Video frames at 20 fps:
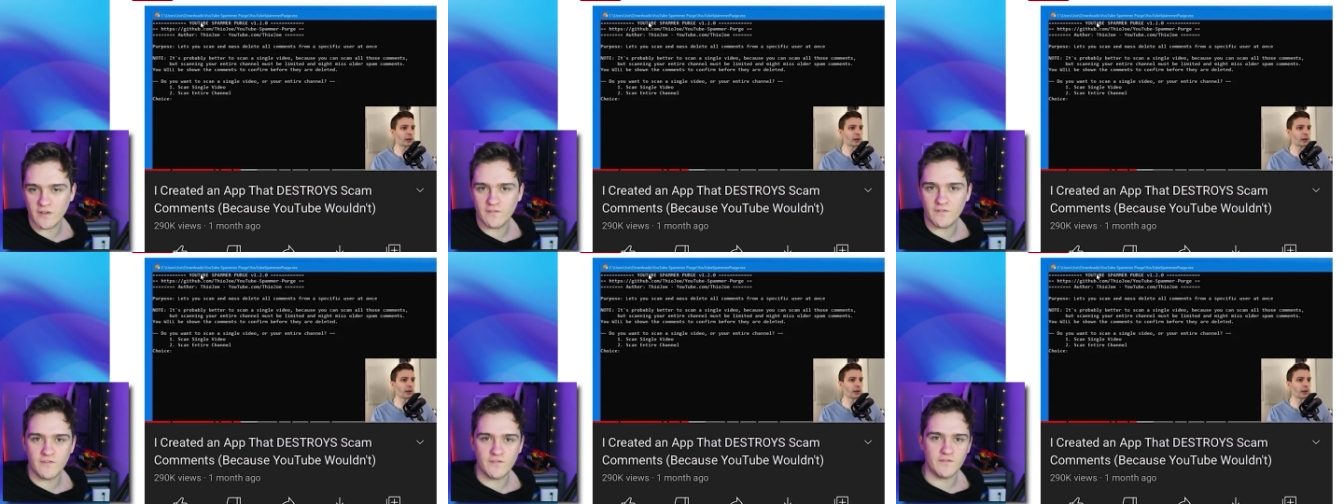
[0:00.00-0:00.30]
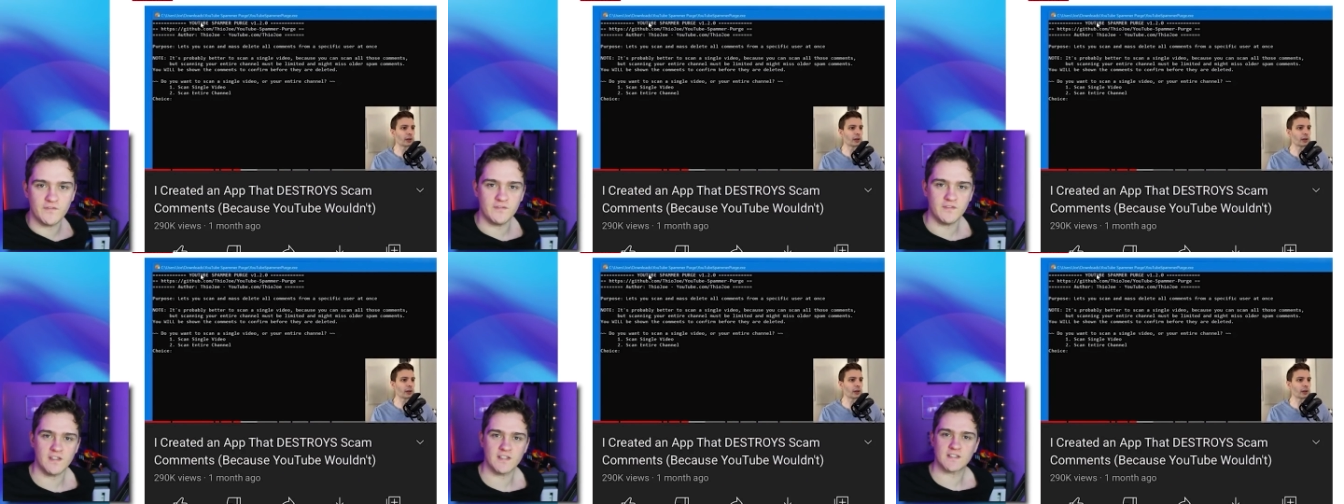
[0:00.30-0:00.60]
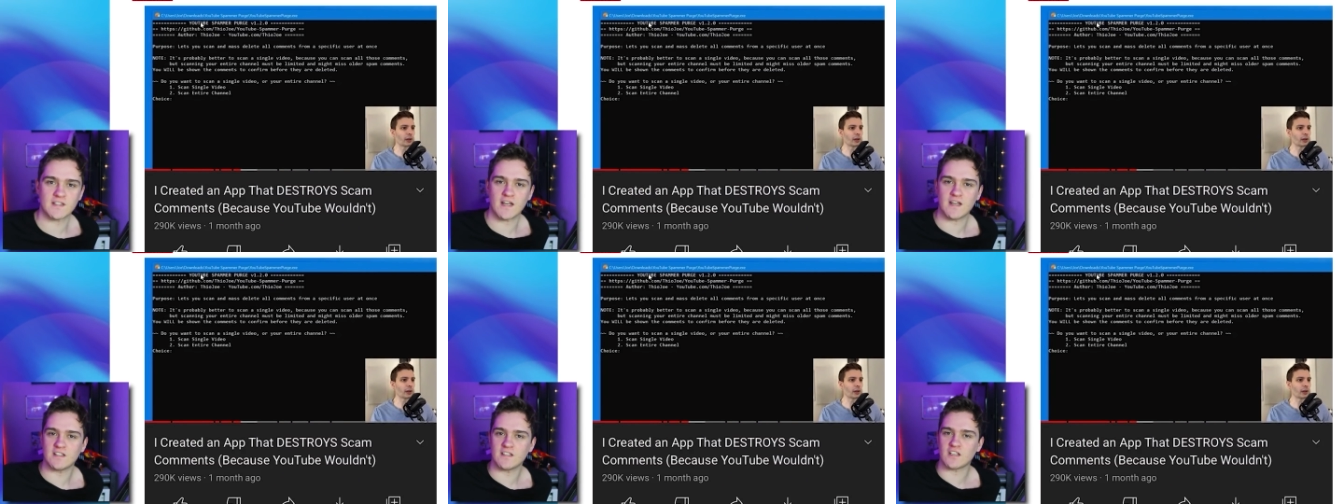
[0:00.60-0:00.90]
If
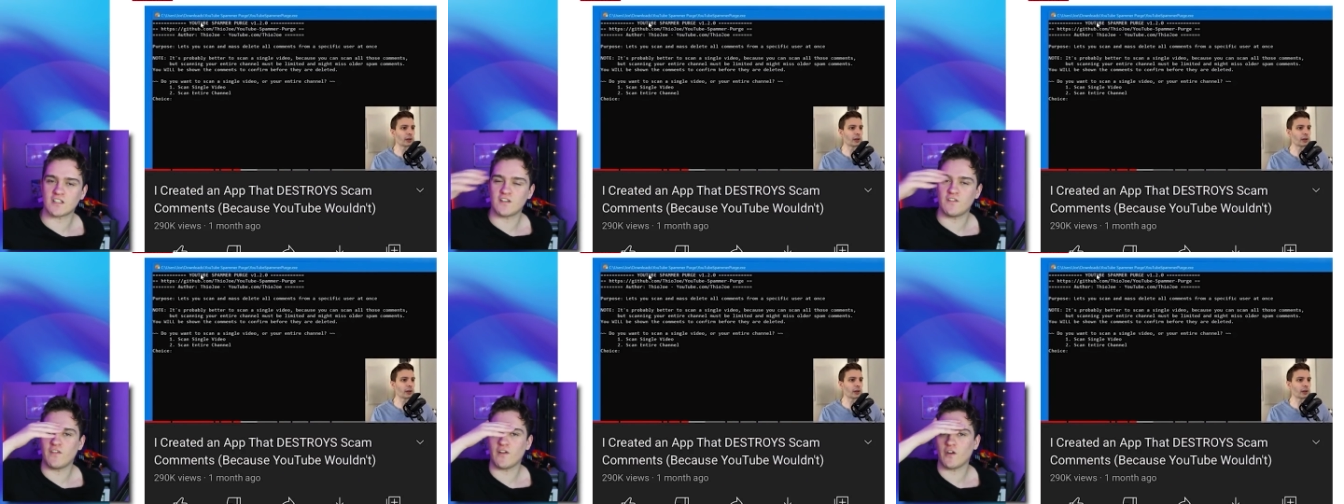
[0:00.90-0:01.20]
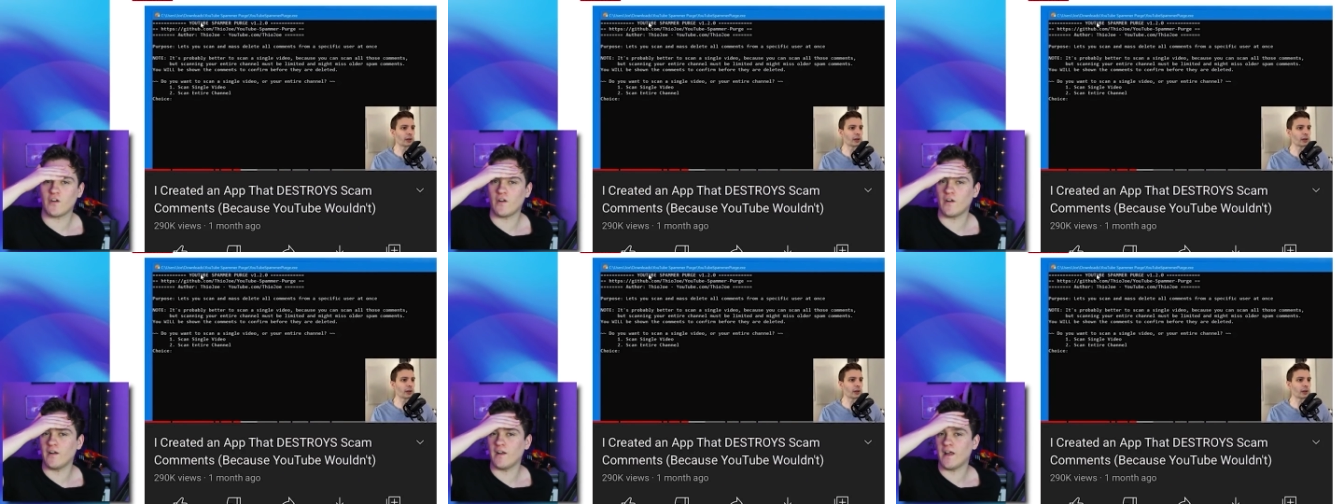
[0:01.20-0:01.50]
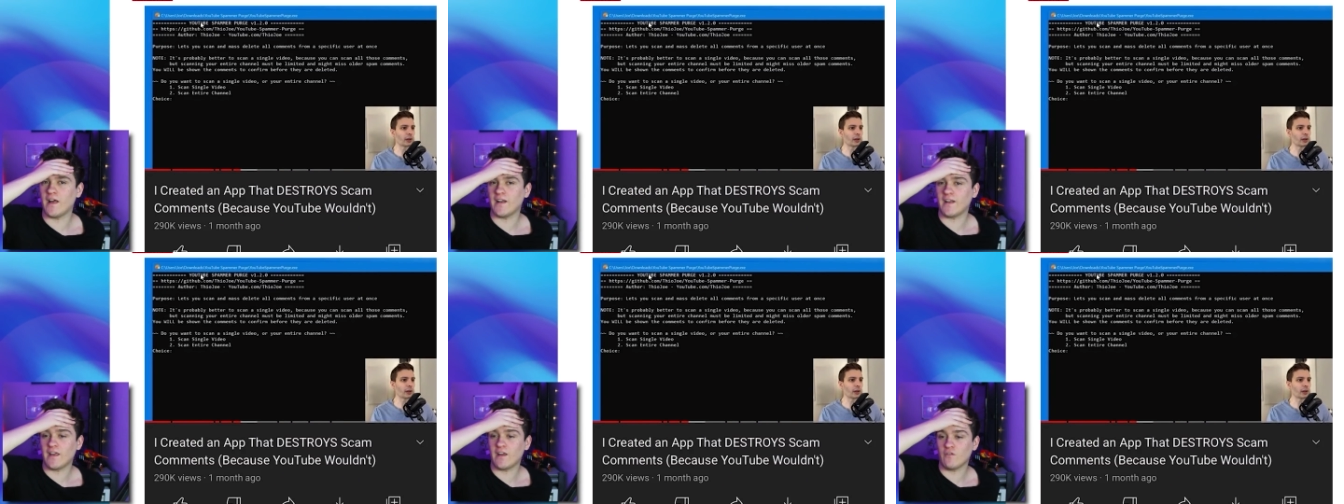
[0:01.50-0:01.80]
this guy's actually figuring out
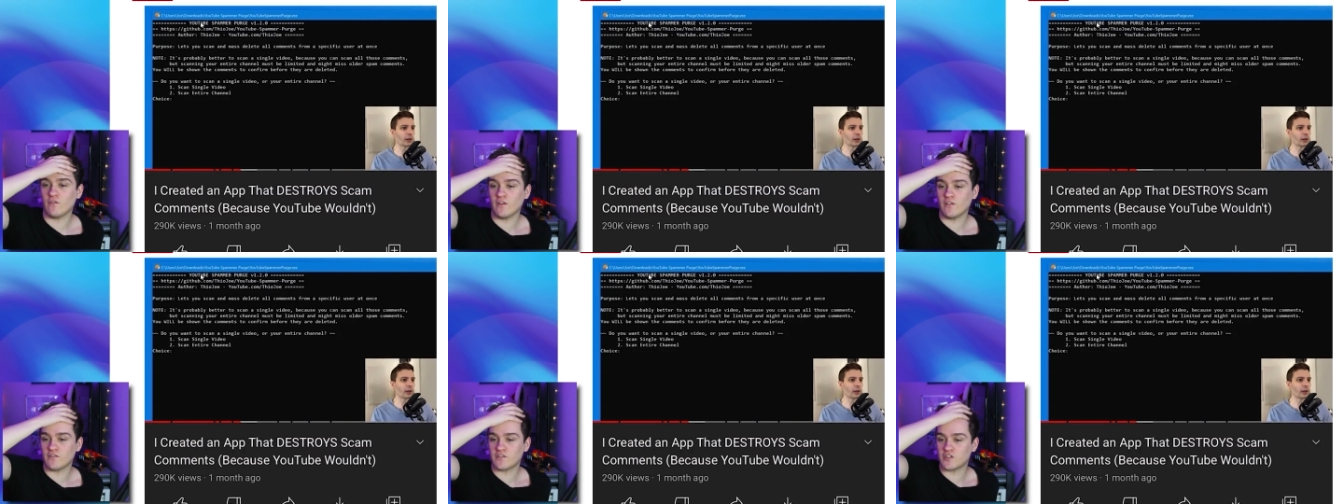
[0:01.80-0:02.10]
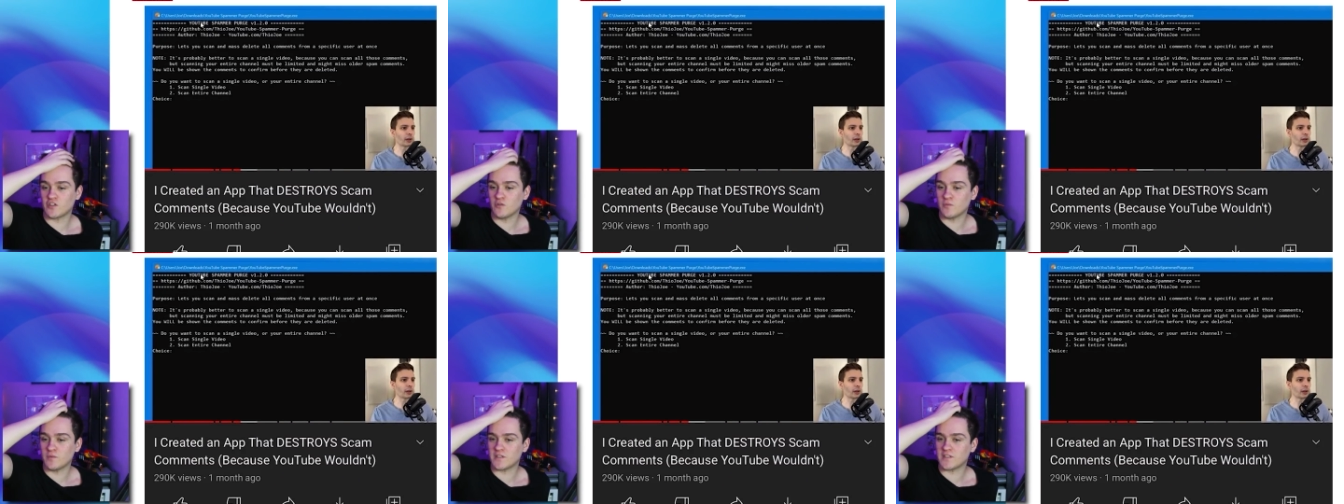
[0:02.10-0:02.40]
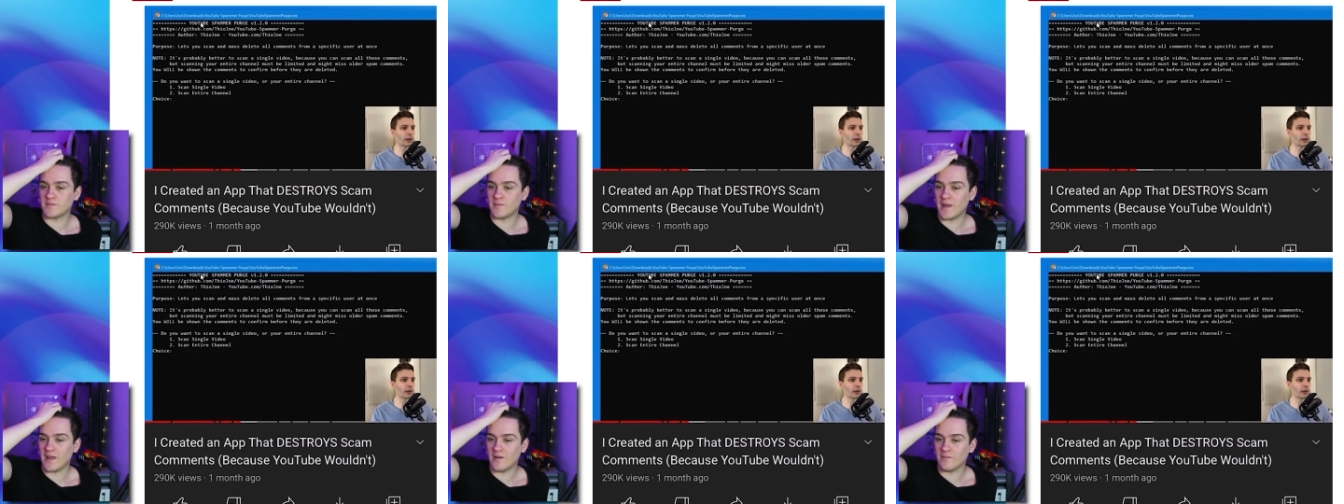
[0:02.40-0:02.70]
how to get rid of stupid
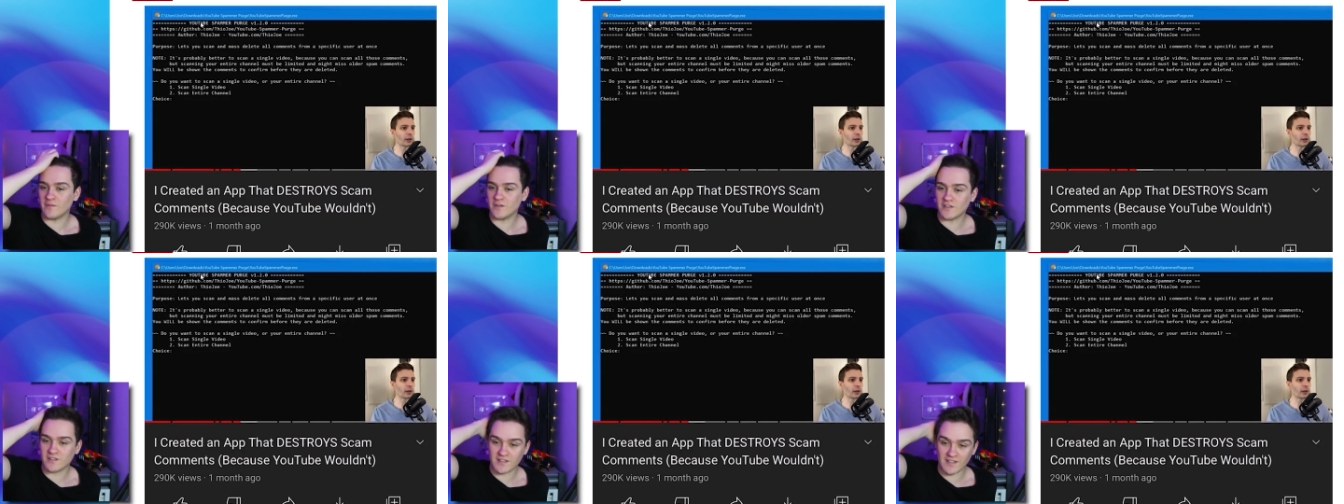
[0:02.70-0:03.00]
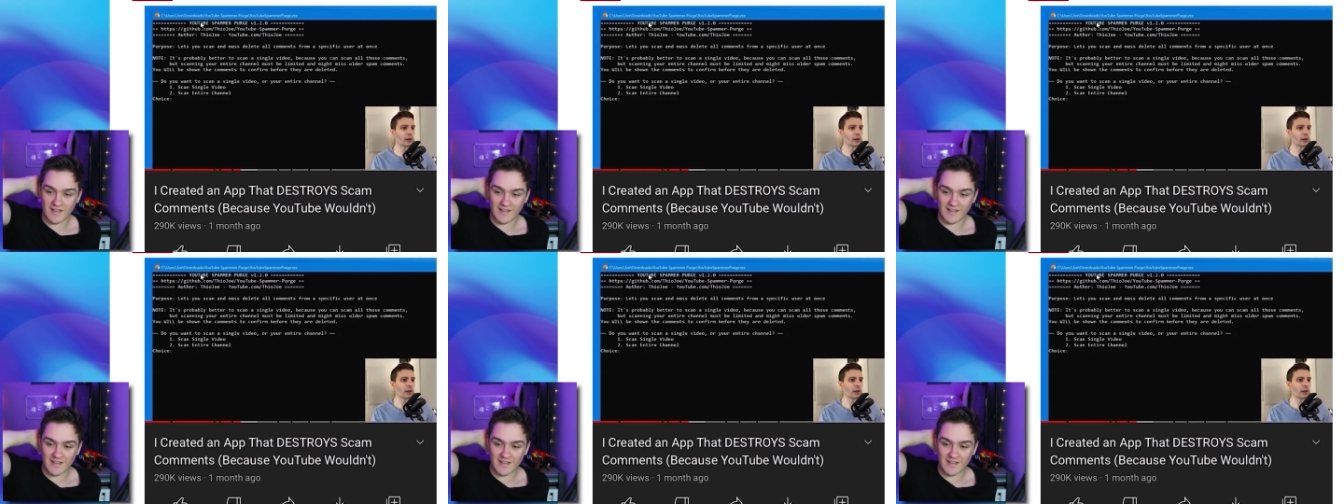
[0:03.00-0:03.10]
spammers,